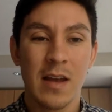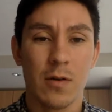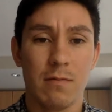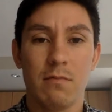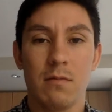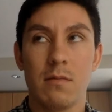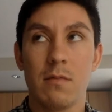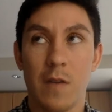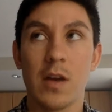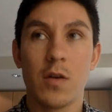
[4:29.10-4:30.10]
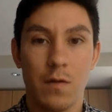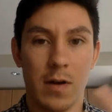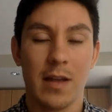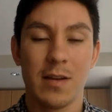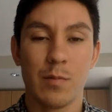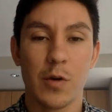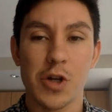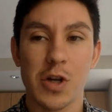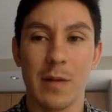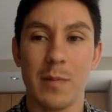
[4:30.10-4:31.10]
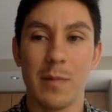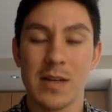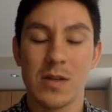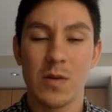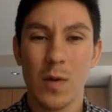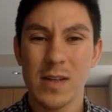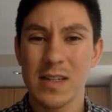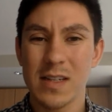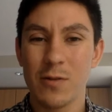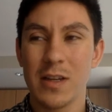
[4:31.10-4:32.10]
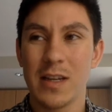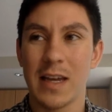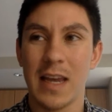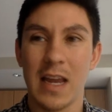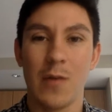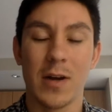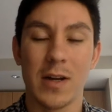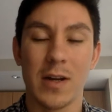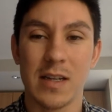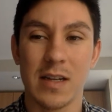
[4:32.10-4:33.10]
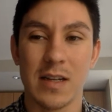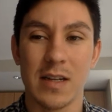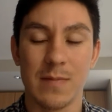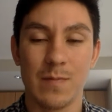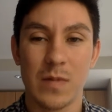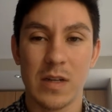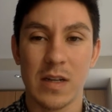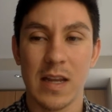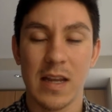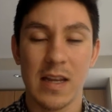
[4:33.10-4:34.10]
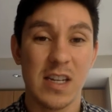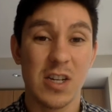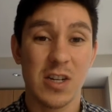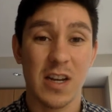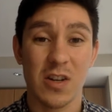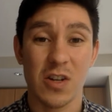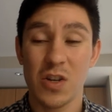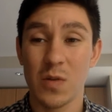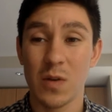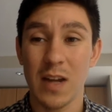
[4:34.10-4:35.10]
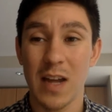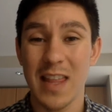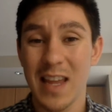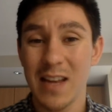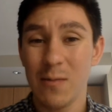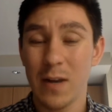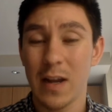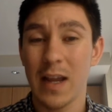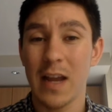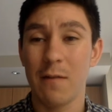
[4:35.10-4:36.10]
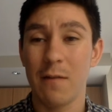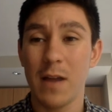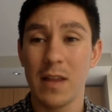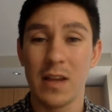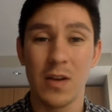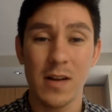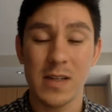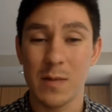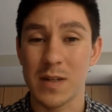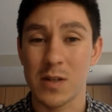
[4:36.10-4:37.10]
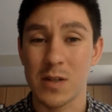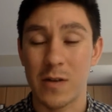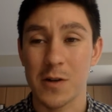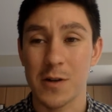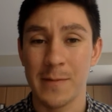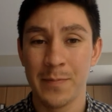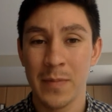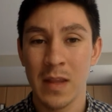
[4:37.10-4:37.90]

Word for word: or vancouver island in british columbia so there wasn't really like anyone to to, to teach you how to shoot and then when I kind of finally got some instruction,